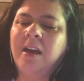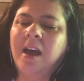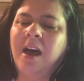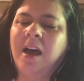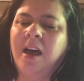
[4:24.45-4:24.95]

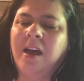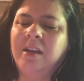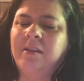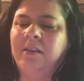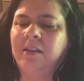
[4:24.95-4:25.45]

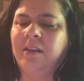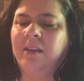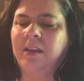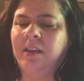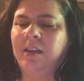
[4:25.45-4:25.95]
God to
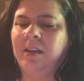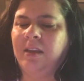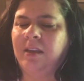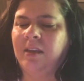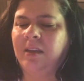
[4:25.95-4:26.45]

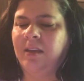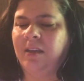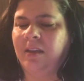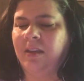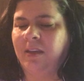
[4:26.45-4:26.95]

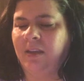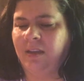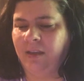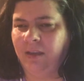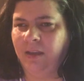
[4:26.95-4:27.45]

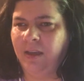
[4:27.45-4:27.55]
thee.